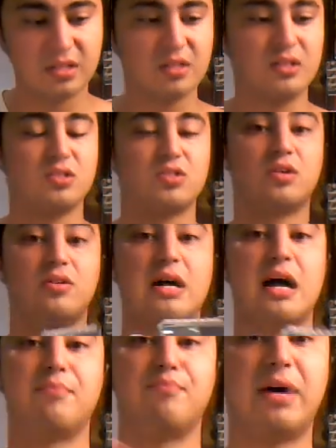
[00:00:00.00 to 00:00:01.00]
So
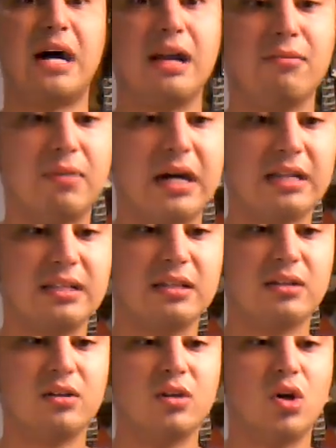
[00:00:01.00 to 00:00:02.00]
I buy
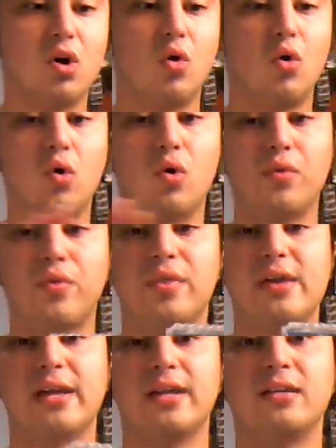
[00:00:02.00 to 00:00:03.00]
the whole
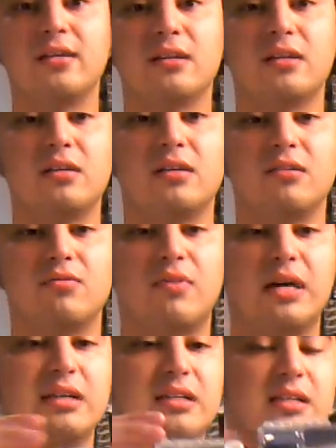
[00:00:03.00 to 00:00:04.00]
thing,
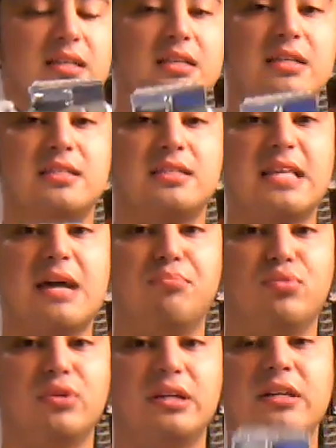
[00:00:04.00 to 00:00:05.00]
it is
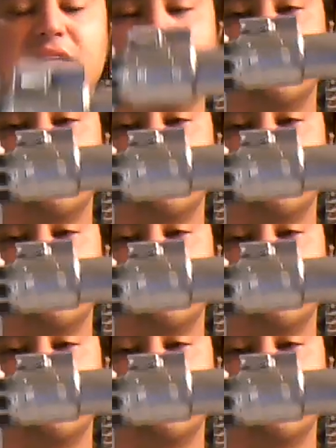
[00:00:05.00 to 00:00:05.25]
separate.